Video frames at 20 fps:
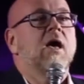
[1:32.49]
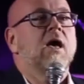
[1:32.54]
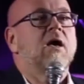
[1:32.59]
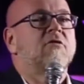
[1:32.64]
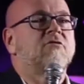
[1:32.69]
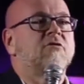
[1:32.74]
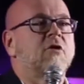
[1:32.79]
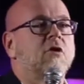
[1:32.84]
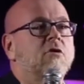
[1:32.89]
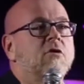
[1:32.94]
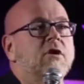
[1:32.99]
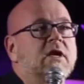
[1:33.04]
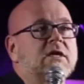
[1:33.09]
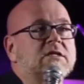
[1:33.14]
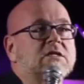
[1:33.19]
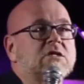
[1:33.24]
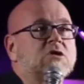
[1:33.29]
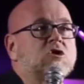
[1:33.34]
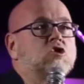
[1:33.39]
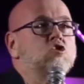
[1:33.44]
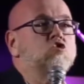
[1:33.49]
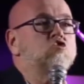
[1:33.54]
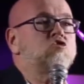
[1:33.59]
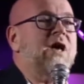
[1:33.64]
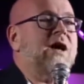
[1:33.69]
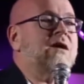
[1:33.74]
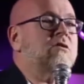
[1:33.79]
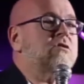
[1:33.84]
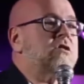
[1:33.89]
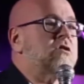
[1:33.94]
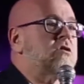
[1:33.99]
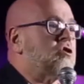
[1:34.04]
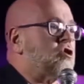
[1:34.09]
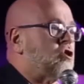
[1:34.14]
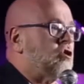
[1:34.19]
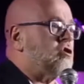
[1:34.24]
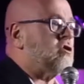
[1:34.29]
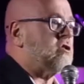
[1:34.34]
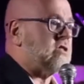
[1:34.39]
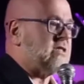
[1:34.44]
So it's
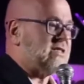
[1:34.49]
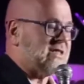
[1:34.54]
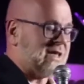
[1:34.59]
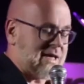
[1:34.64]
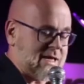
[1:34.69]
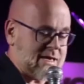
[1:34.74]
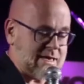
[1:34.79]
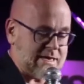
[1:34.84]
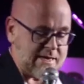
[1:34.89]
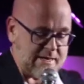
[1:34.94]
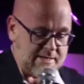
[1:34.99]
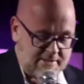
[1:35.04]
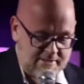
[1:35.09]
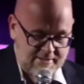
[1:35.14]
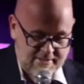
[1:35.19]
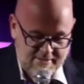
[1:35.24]
2013